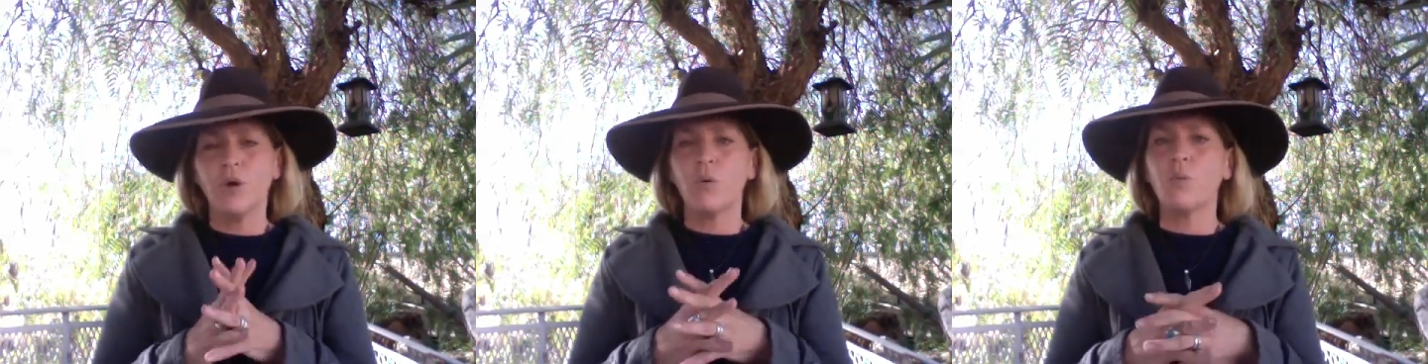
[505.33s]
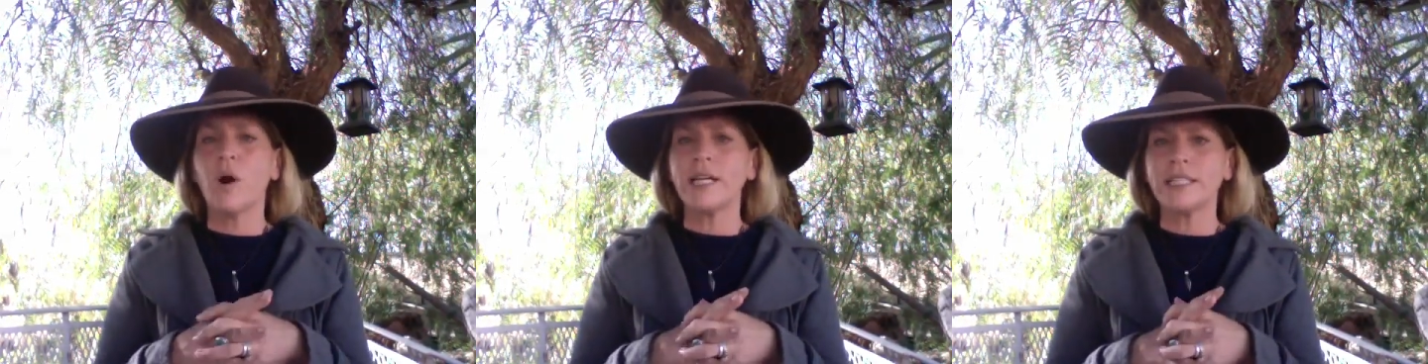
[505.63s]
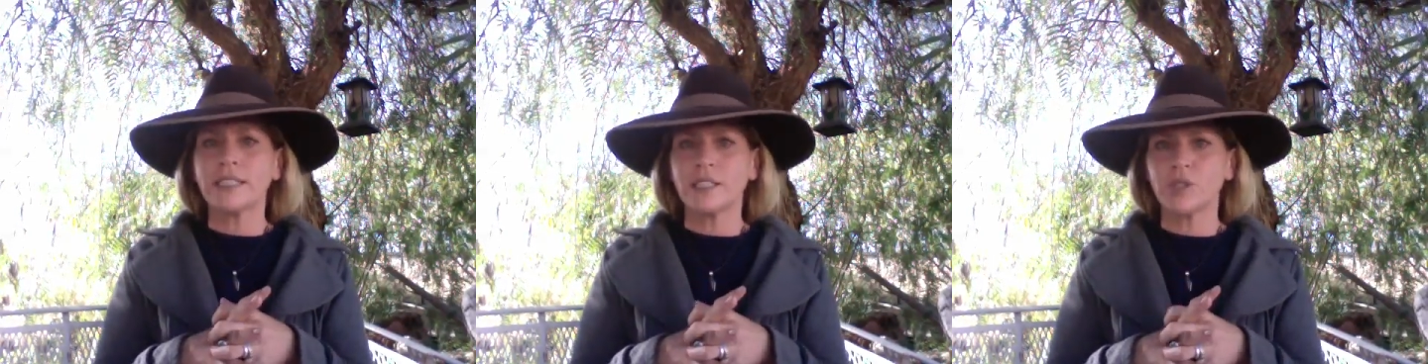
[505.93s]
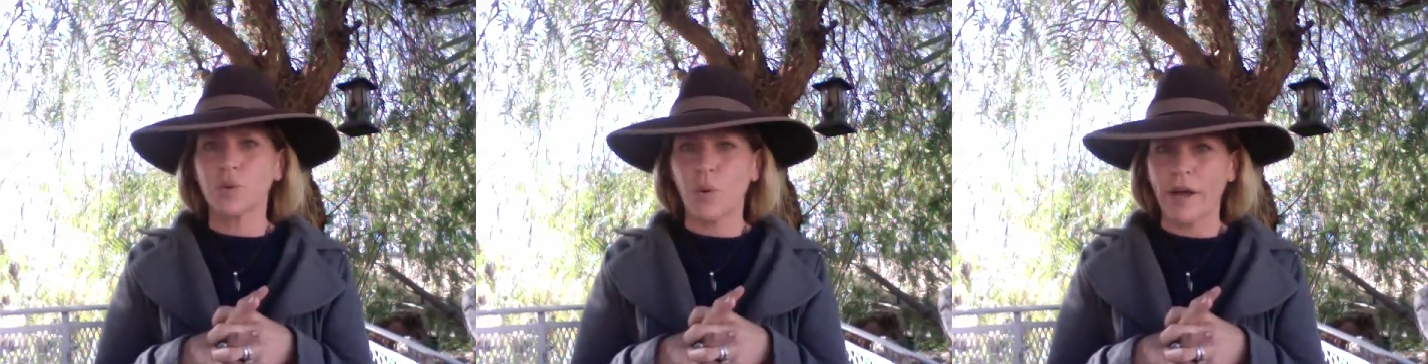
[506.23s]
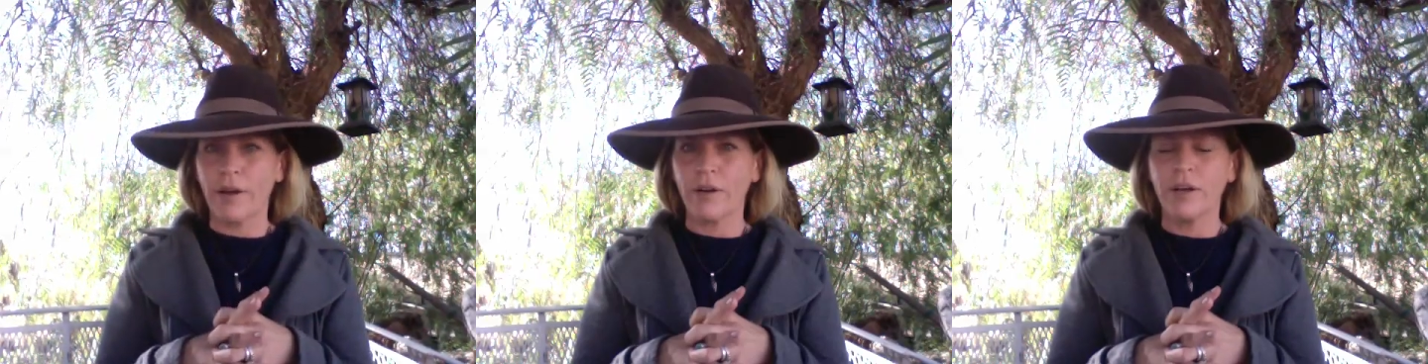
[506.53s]
What is a
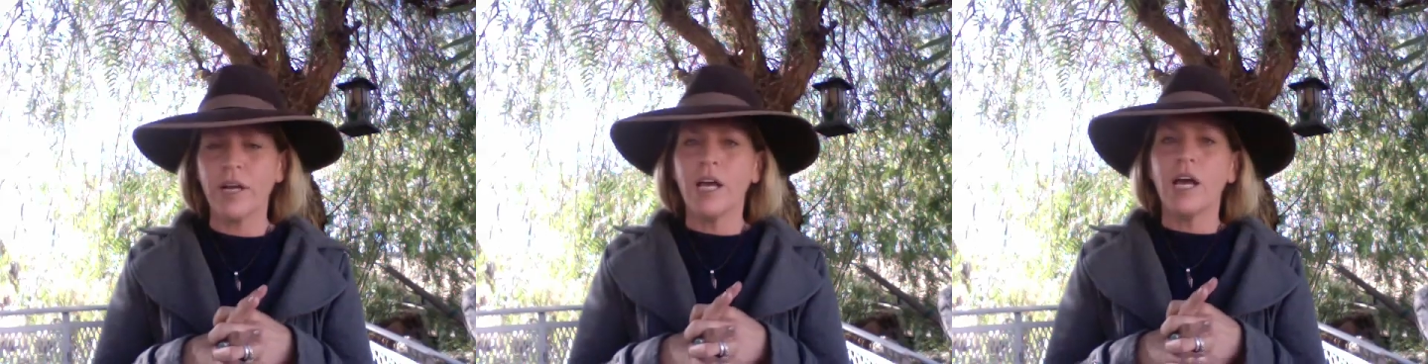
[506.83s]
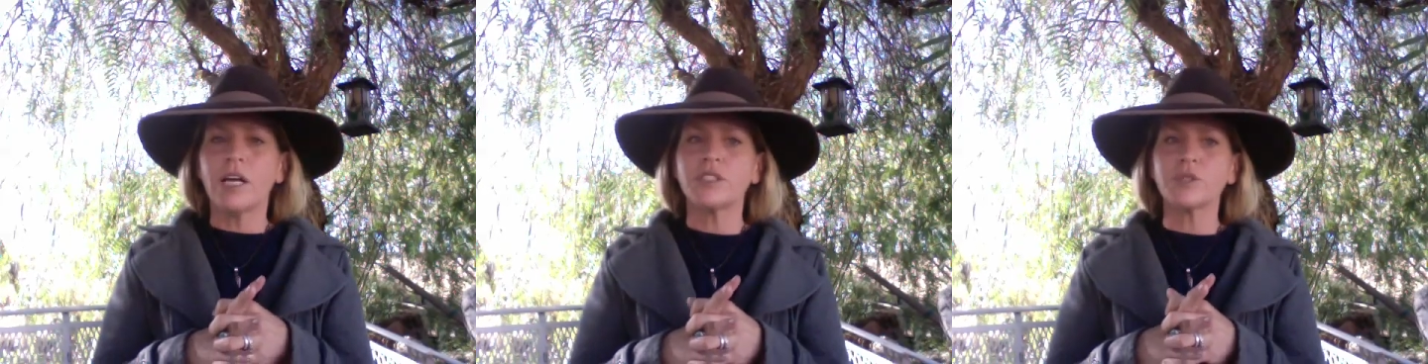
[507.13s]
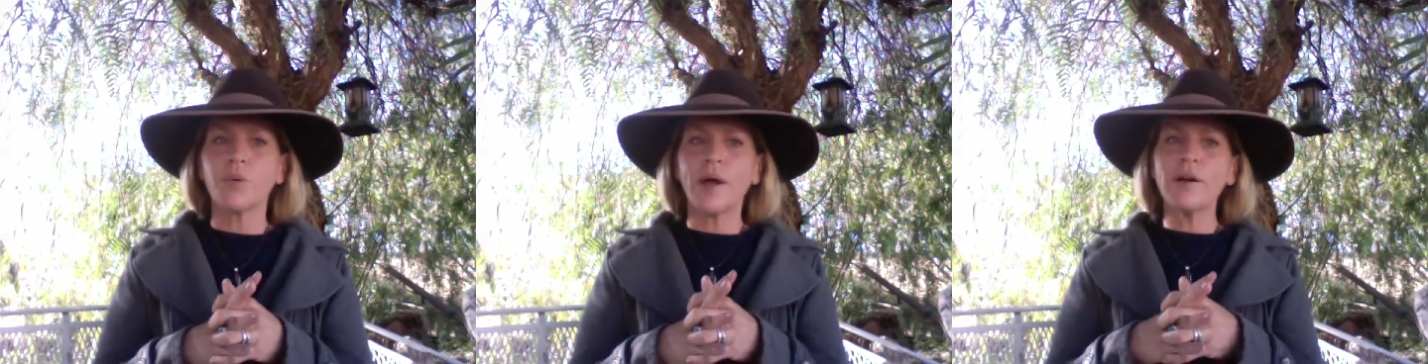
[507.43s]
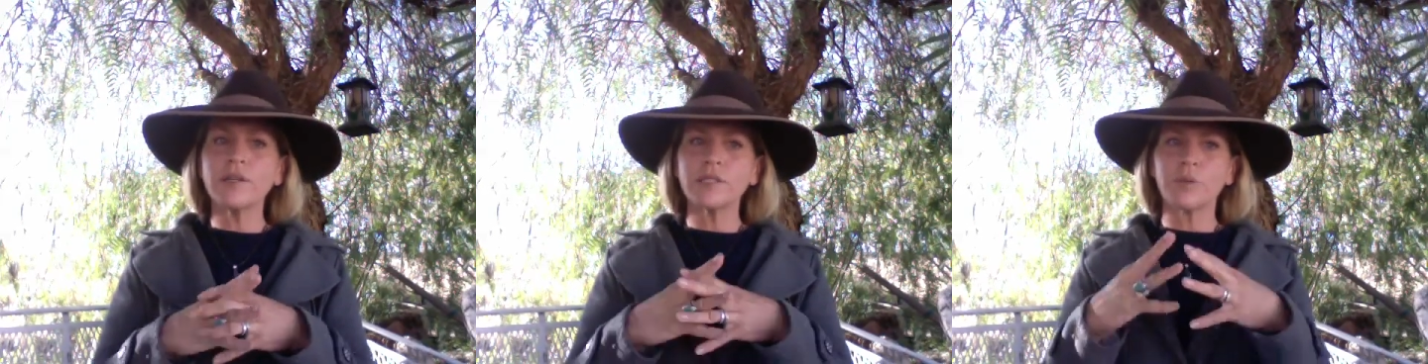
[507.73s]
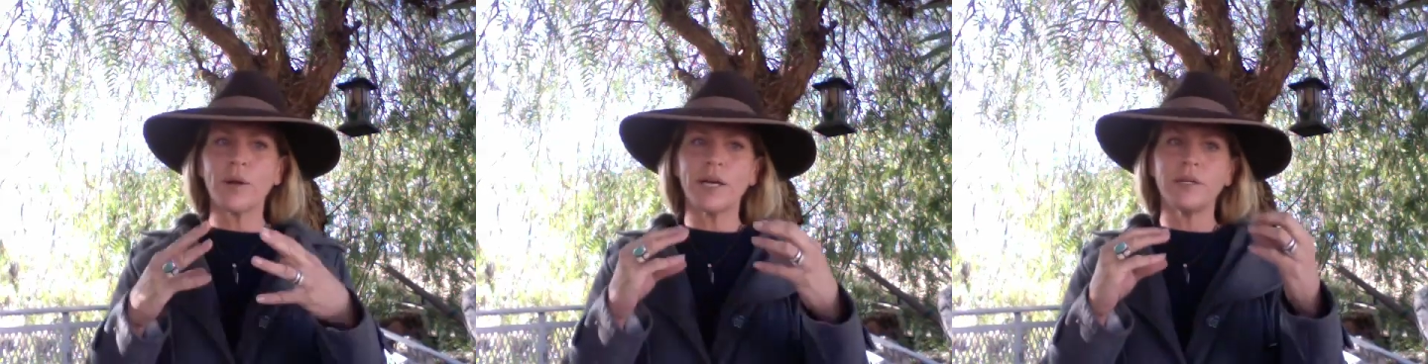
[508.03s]
square? A square is
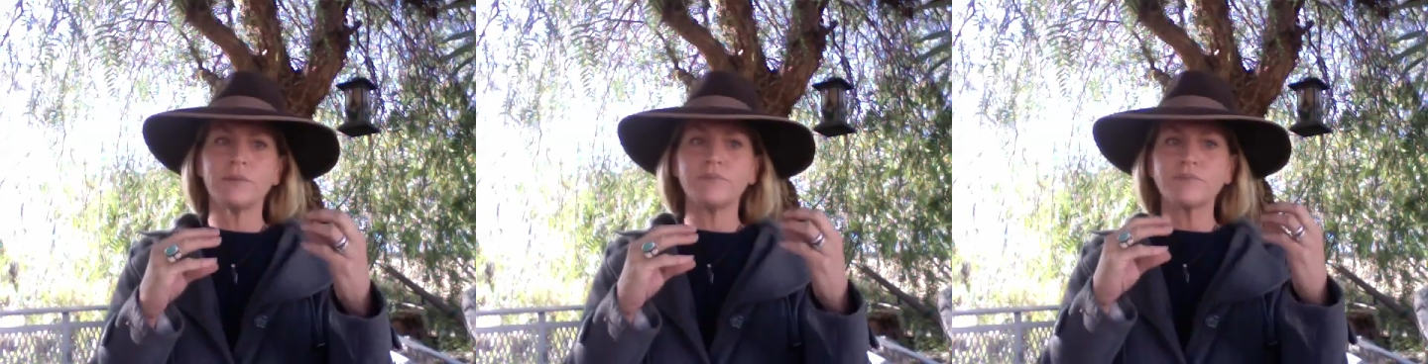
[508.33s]
when